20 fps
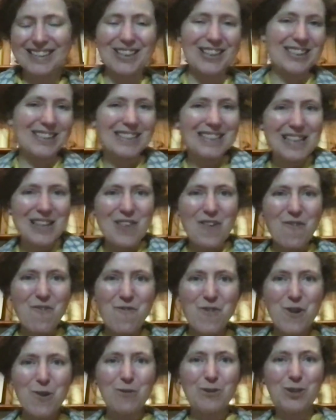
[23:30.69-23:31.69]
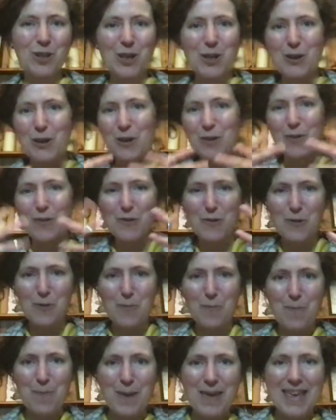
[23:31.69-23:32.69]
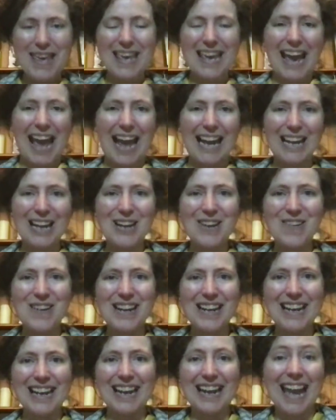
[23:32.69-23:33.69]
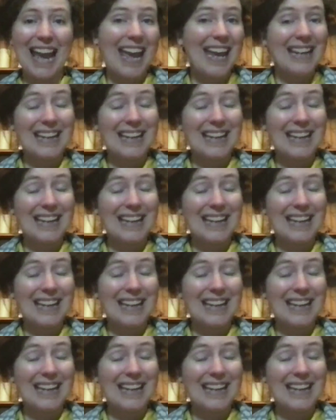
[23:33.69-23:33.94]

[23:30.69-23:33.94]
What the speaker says: you can see the future, you can speak eloquently,